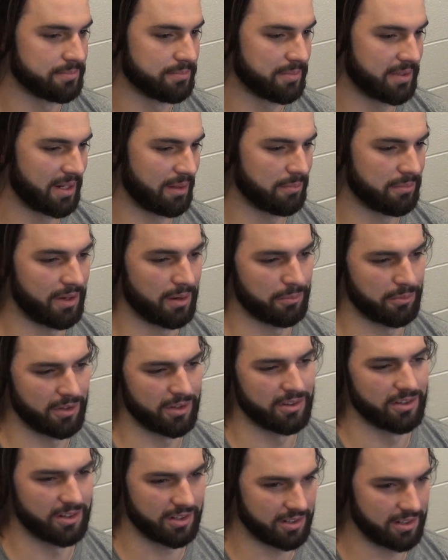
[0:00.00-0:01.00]
But I'm really
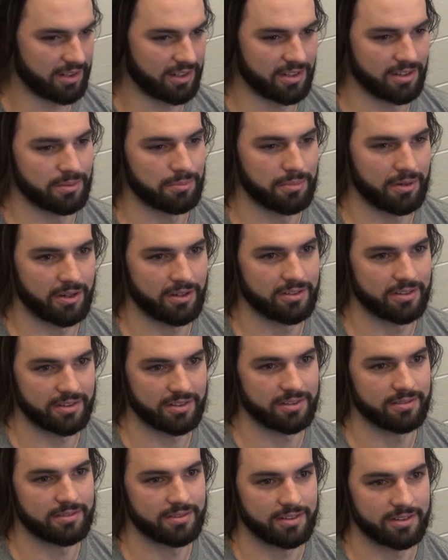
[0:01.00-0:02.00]
looking to get the ball
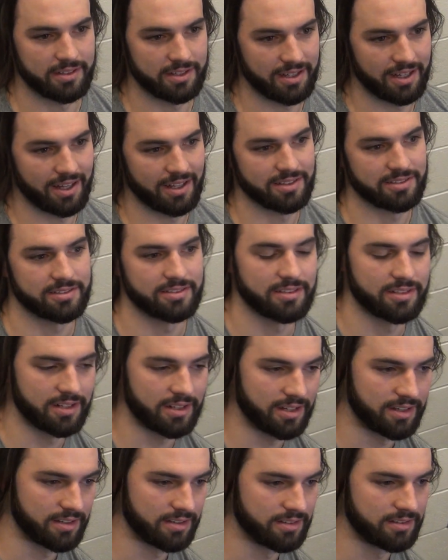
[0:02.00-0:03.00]
to the guys
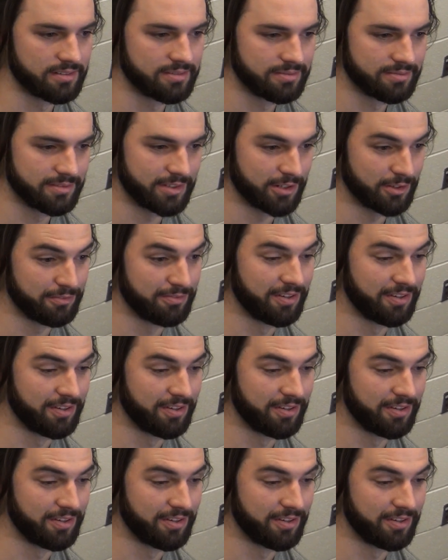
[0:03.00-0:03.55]
that they're